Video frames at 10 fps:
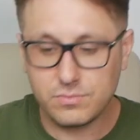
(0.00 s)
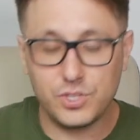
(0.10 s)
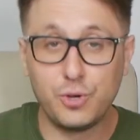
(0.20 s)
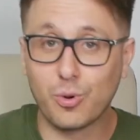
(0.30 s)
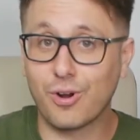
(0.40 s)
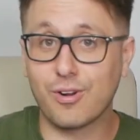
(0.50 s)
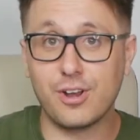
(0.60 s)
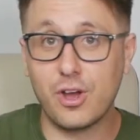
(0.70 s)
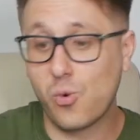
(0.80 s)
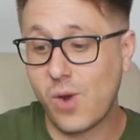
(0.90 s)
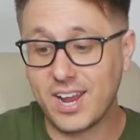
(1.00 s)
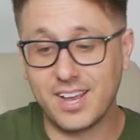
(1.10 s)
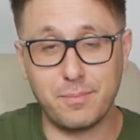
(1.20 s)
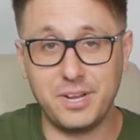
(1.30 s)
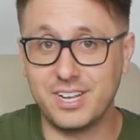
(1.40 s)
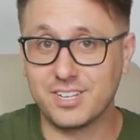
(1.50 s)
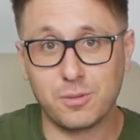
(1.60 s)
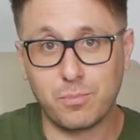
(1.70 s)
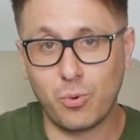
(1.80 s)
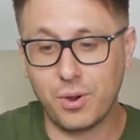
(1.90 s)
you are no way going to be
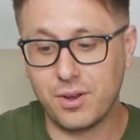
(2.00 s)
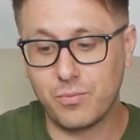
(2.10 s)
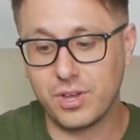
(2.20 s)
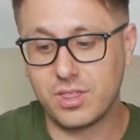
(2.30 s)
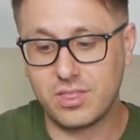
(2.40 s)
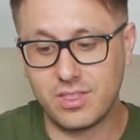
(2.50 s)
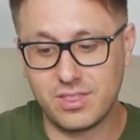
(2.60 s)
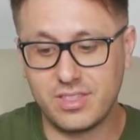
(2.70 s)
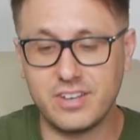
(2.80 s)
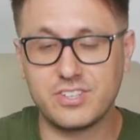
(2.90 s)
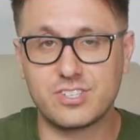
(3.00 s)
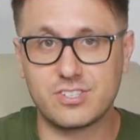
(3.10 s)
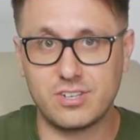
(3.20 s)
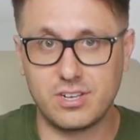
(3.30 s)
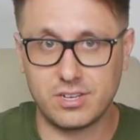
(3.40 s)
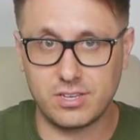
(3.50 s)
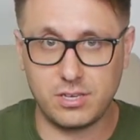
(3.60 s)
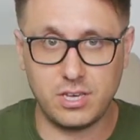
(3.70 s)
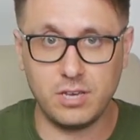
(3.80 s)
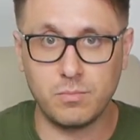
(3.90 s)
disappointed with this
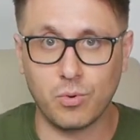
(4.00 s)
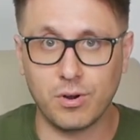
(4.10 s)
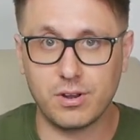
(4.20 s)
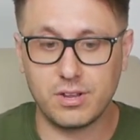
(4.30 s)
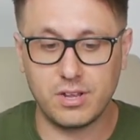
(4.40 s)
keyboard.